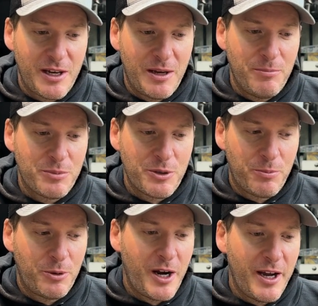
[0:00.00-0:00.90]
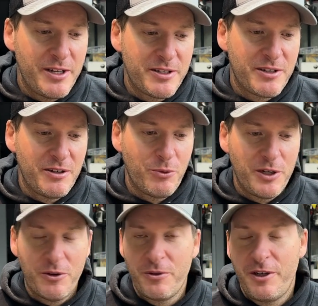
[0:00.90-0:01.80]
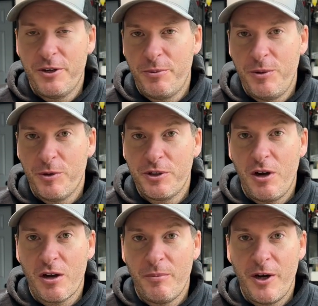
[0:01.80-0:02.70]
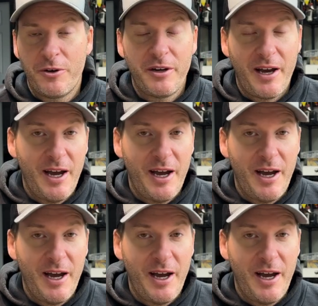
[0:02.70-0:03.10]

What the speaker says: I'm surprised we don't hear people talk about it.